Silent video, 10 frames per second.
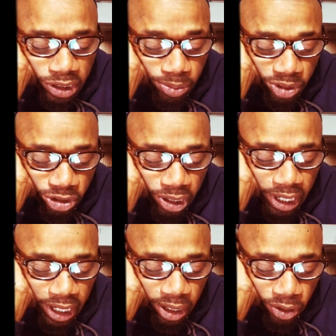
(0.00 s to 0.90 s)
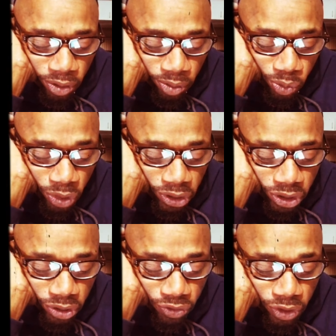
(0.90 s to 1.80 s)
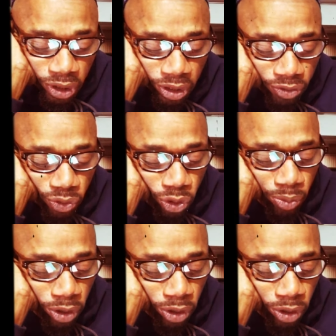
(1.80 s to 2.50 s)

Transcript: subtract when it's convenient for them.